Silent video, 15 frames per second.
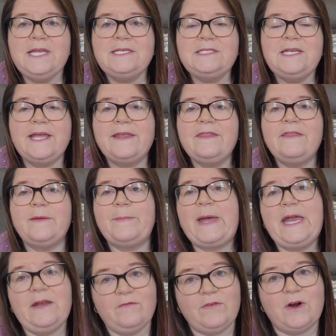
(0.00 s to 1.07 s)
his death that
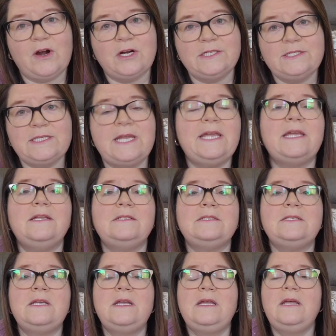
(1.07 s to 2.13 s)
paid for our
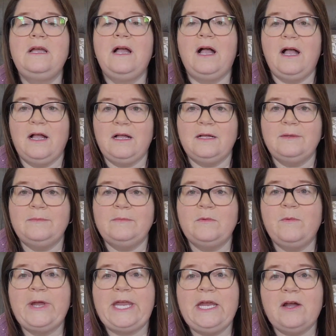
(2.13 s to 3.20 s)
sins. Um,
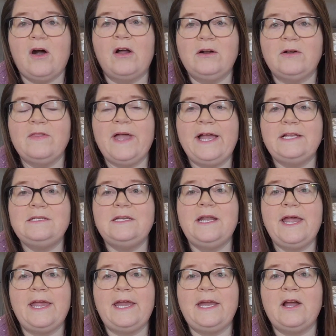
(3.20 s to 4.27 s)
we honor that
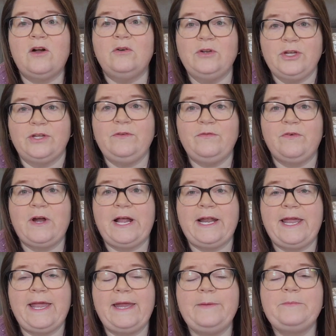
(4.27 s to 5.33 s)
today on Good
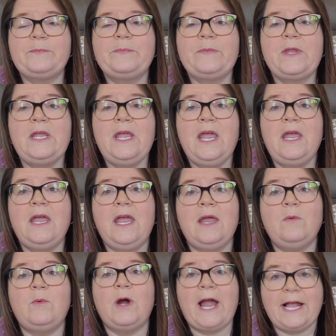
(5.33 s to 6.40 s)
Friday.
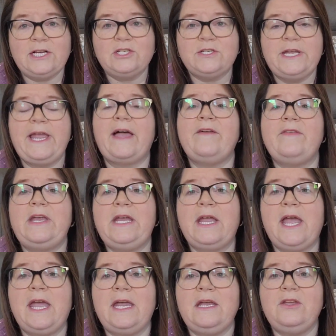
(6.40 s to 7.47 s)
And we're actually
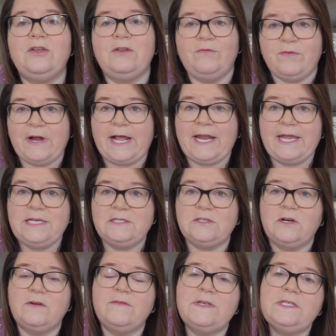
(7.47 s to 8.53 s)
having a Good Friday
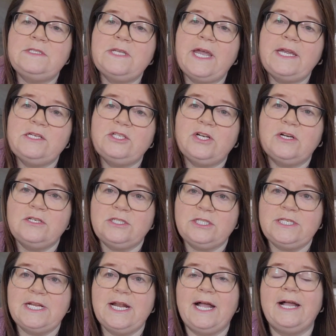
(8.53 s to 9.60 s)
service at
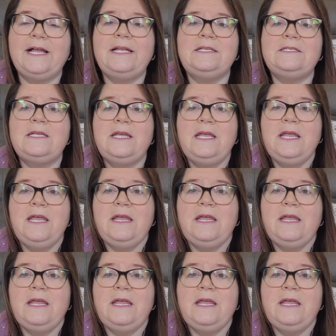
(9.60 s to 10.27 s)
church tonight.